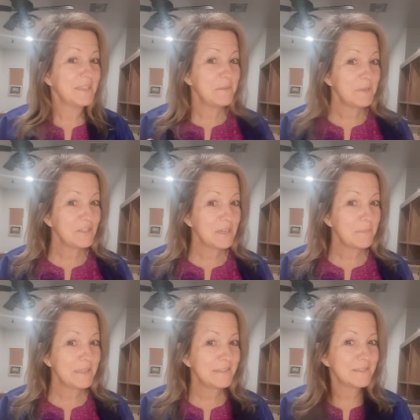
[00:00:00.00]
In my
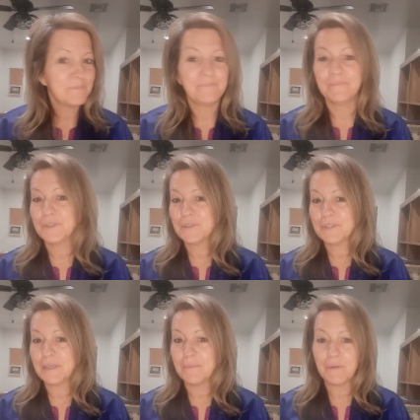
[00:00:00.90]
jammies, you're
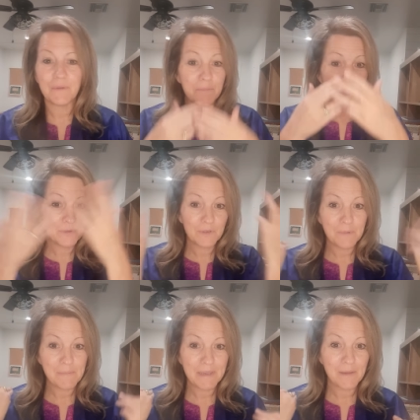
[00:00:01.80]
seeing me with most of
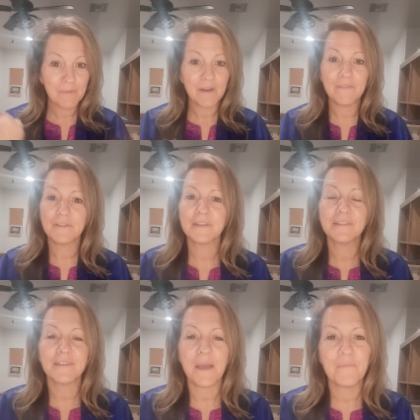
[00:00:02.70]
my makeup off
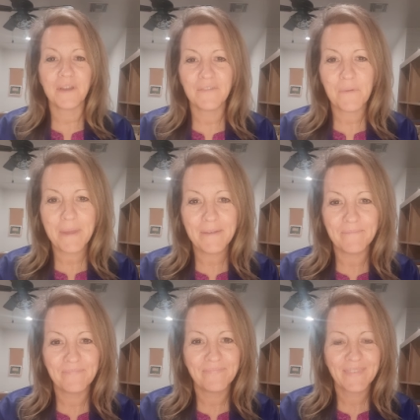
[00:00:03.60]
because I'm ready for bed.
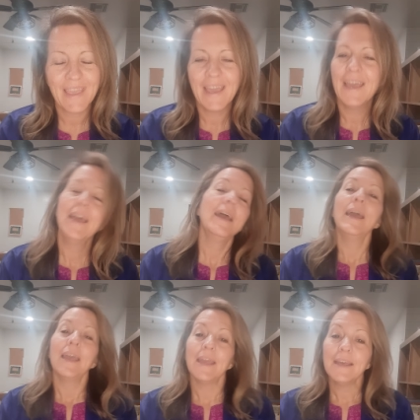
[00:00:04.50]

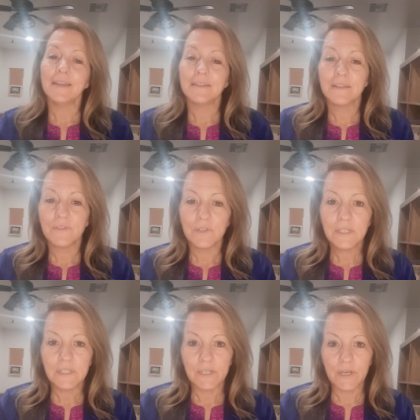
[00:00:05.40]
And if you
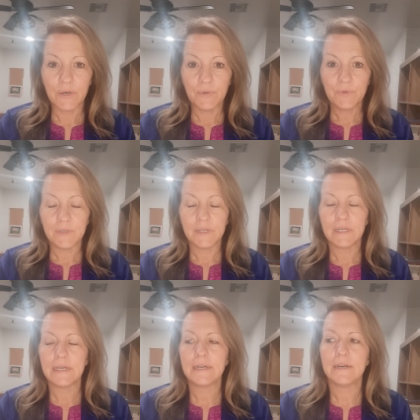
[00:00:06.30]
didn't know,
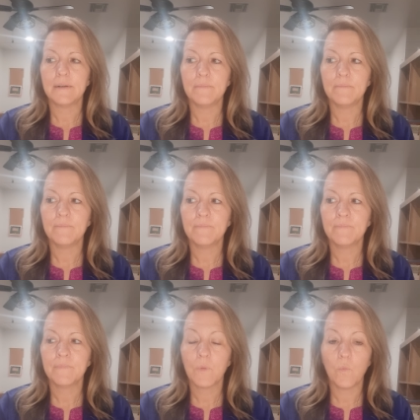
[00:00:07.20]
um,
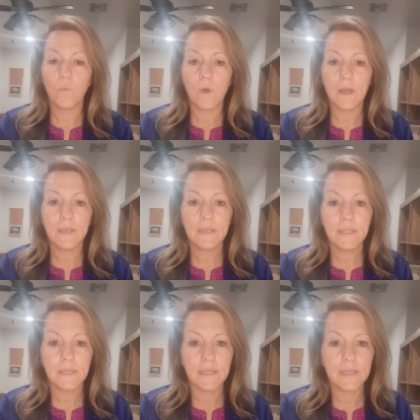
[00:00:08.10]
one
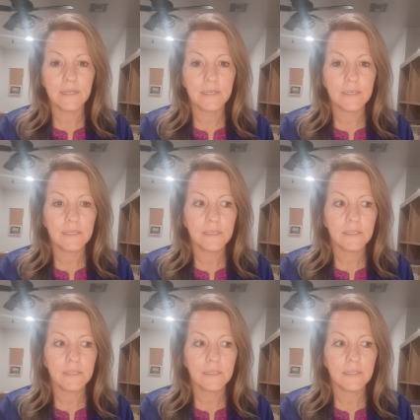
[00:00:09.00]
in,